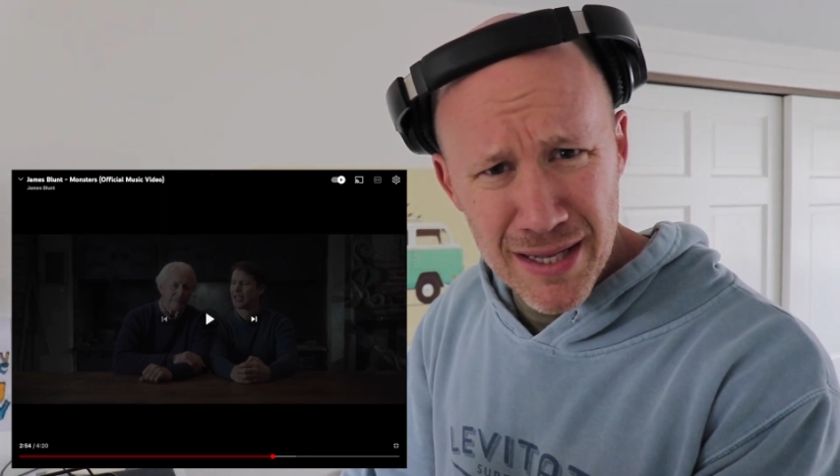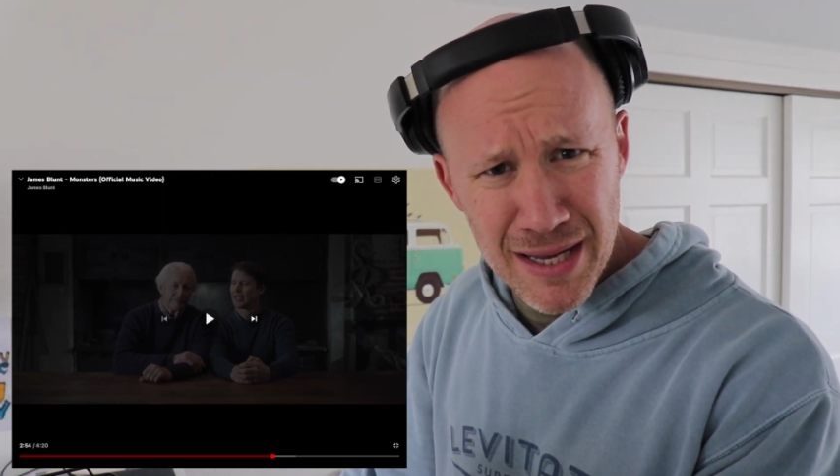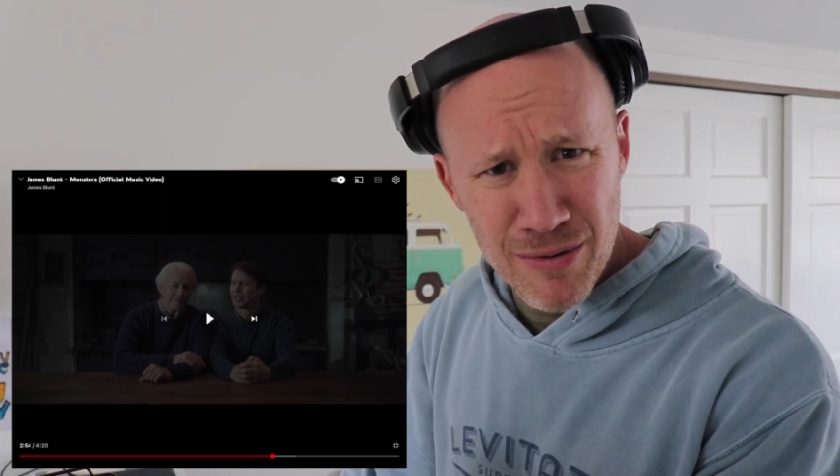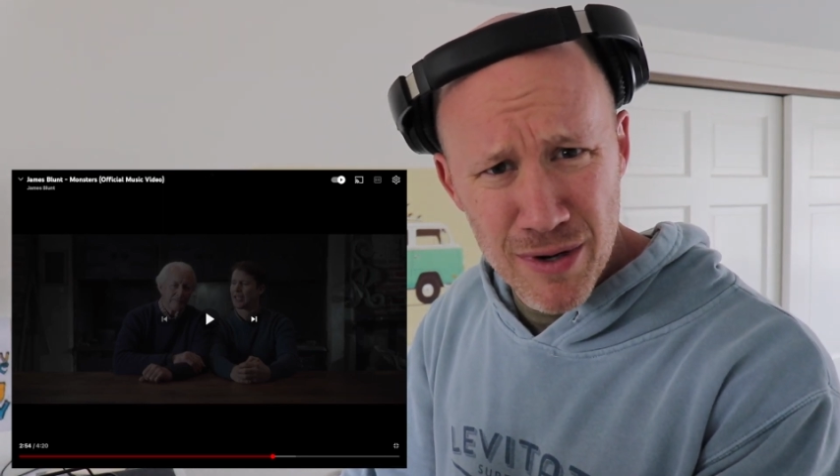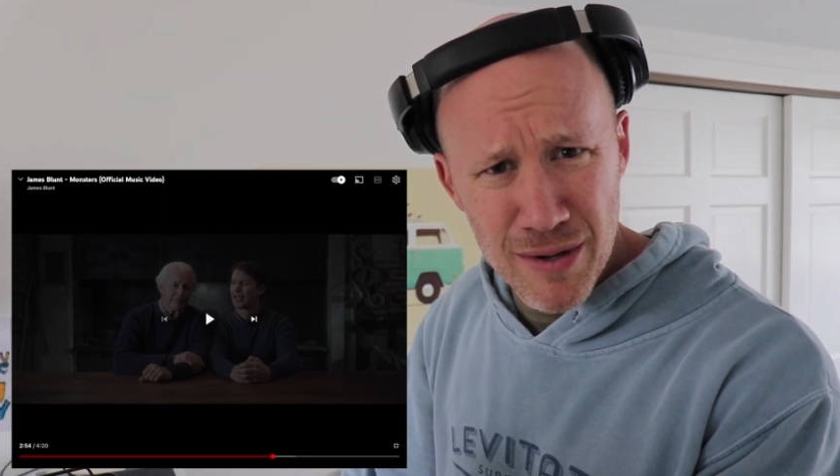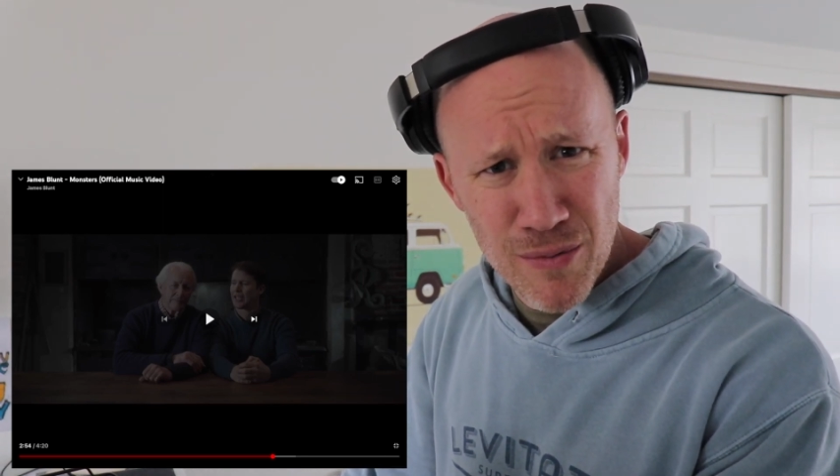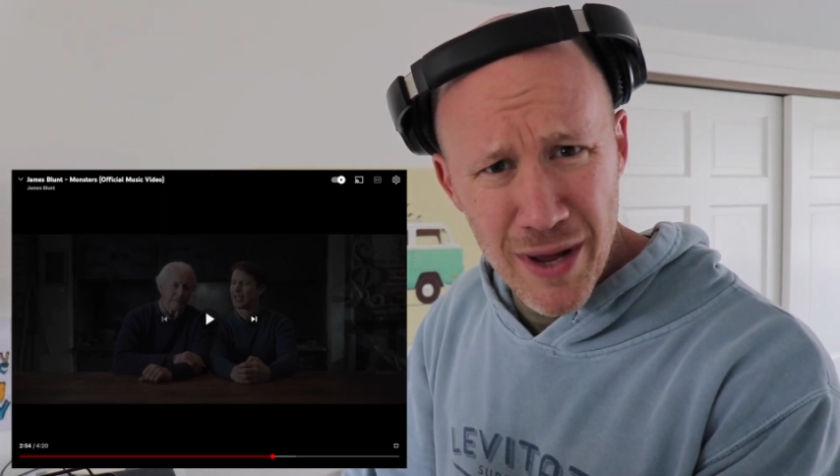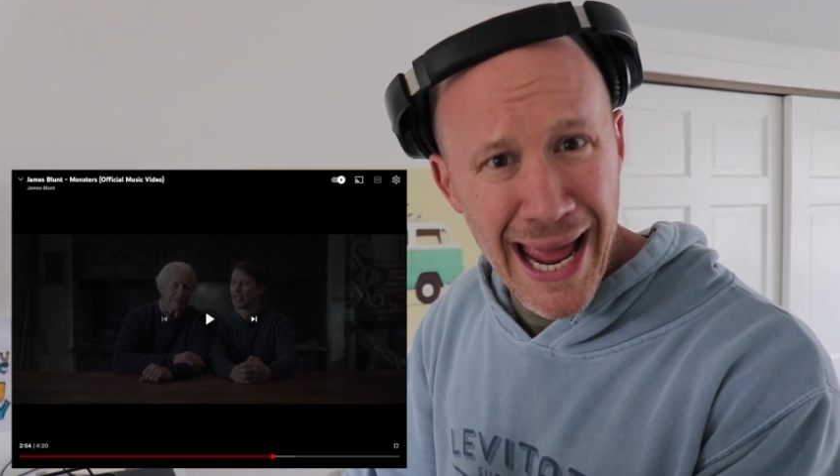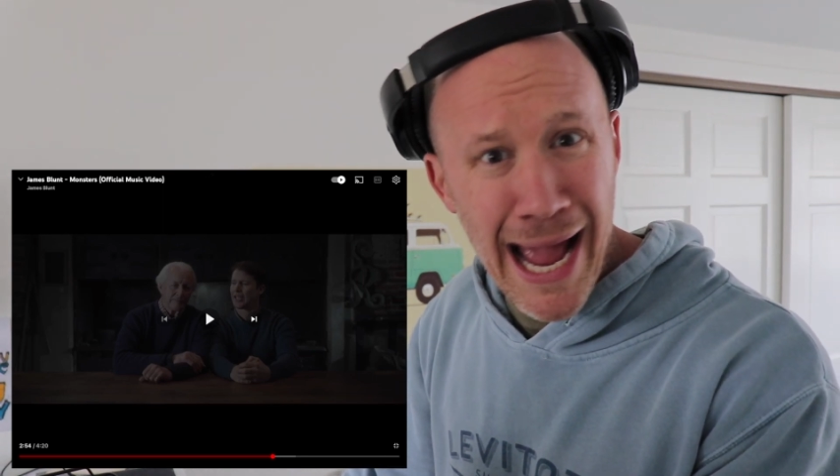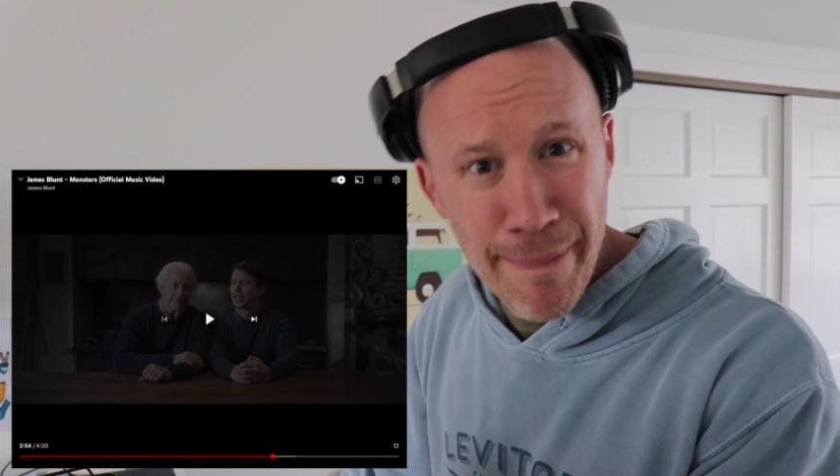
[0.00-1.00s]
Like, what
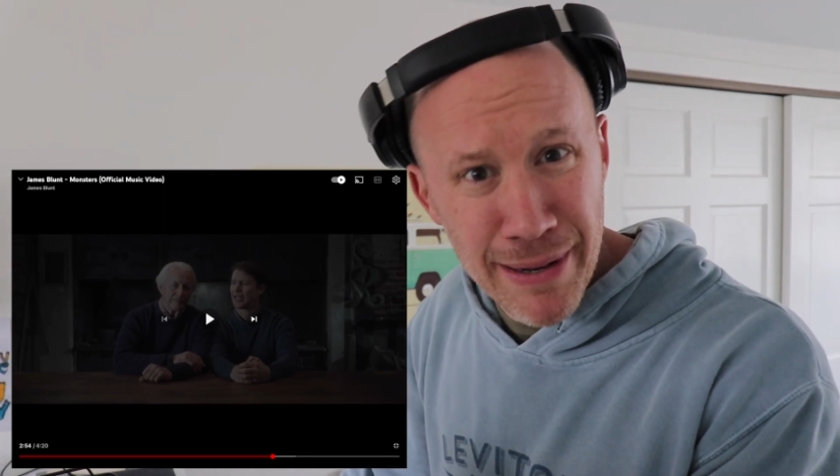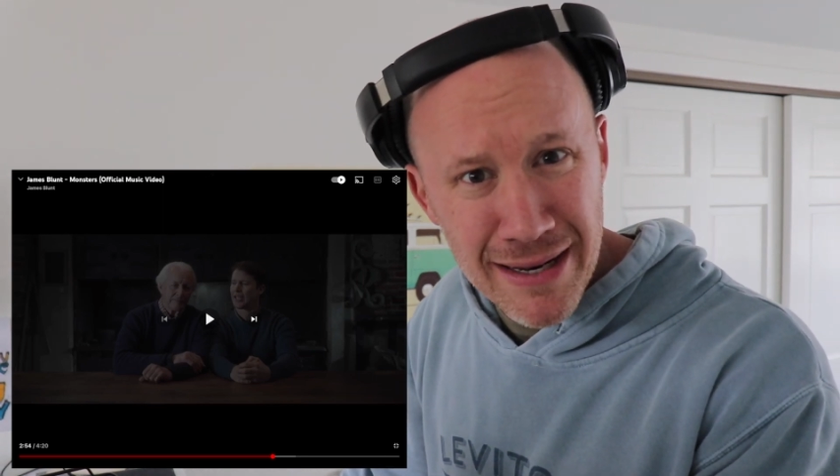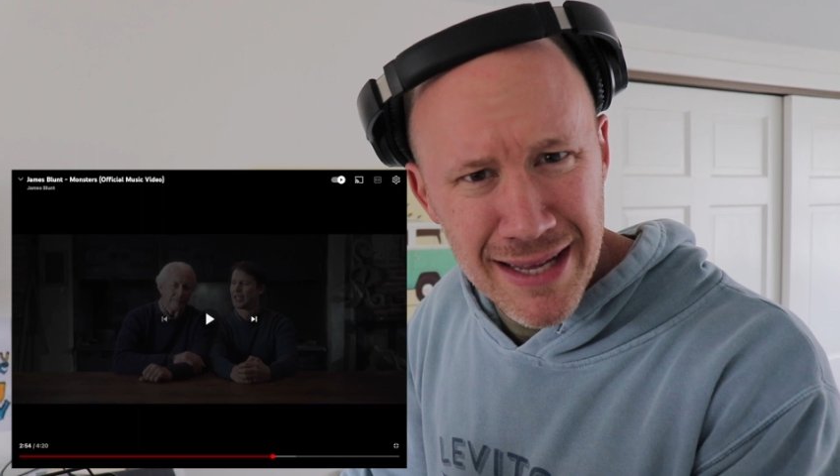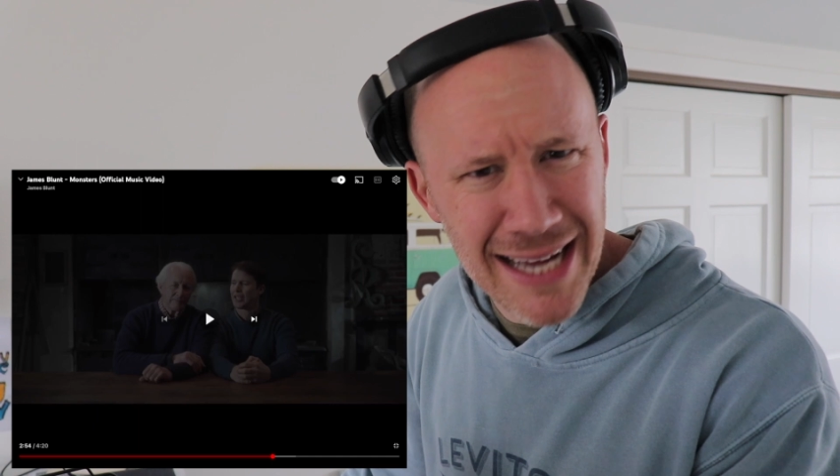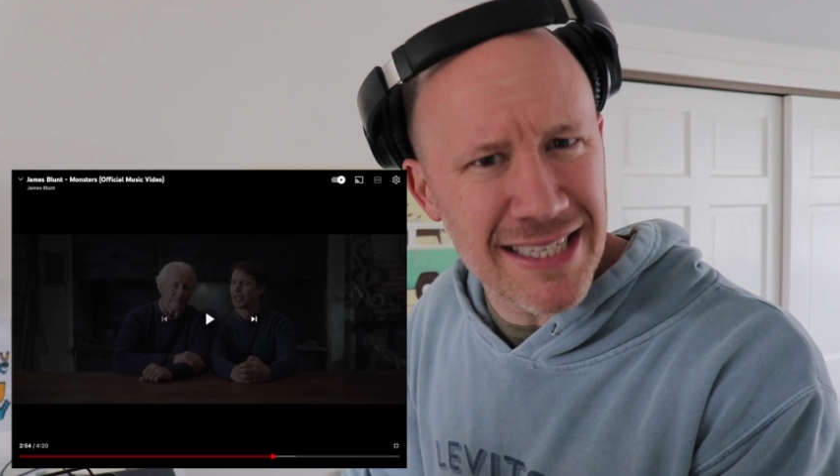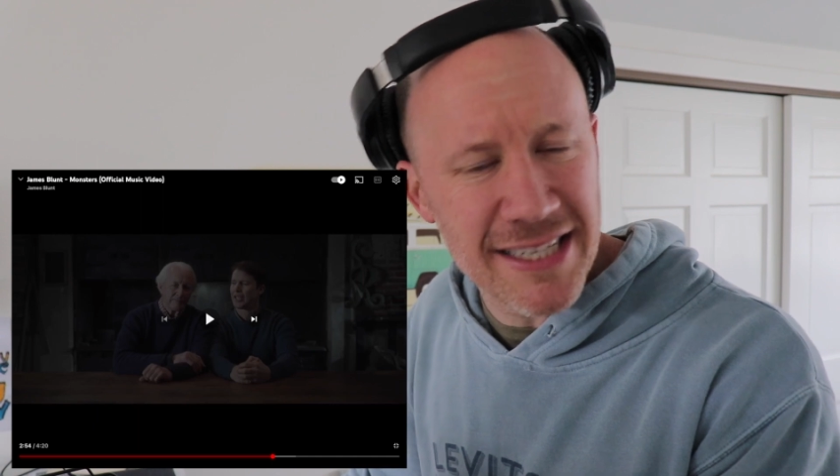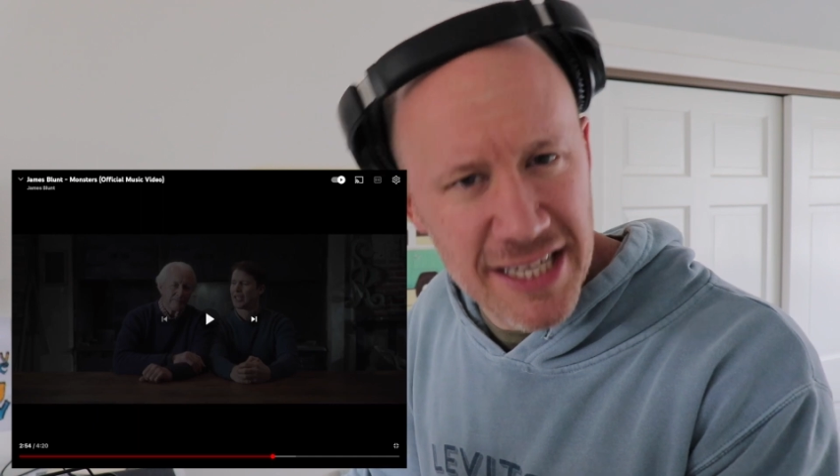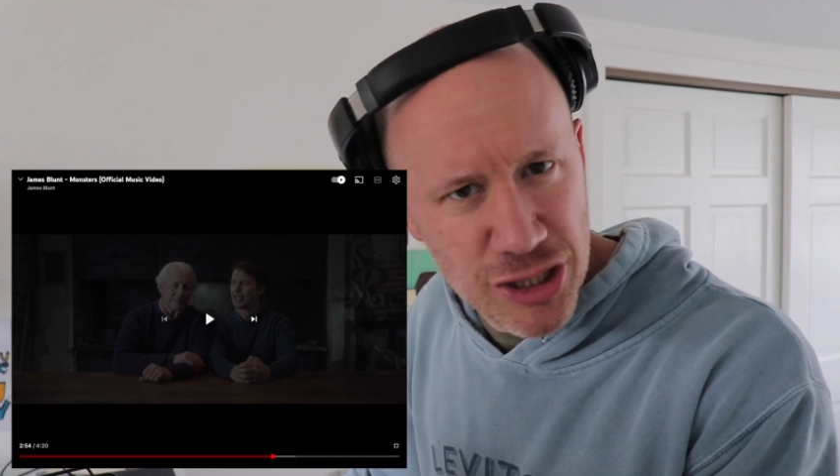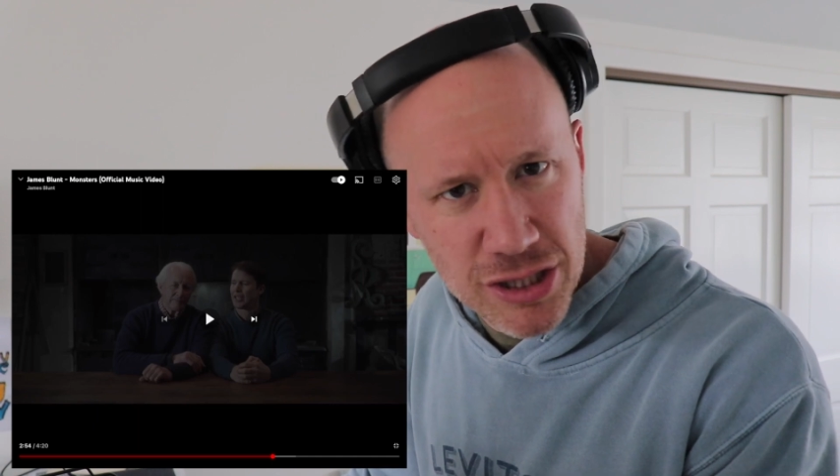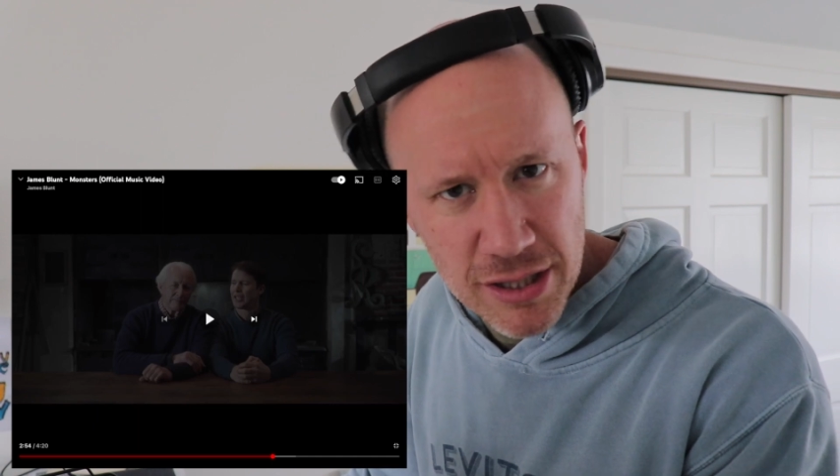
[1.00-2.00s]
happened? Guys, is
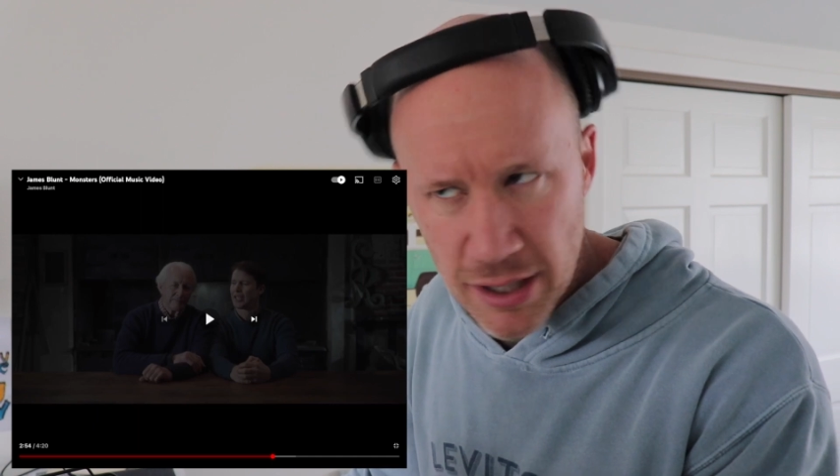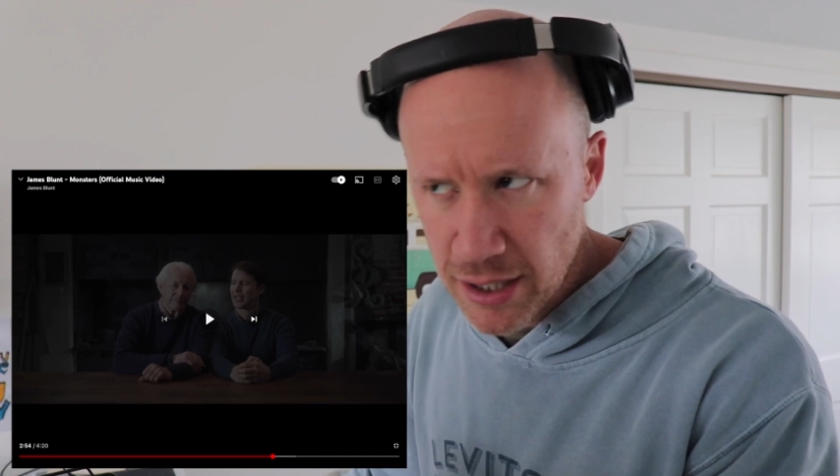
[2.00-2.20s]
this...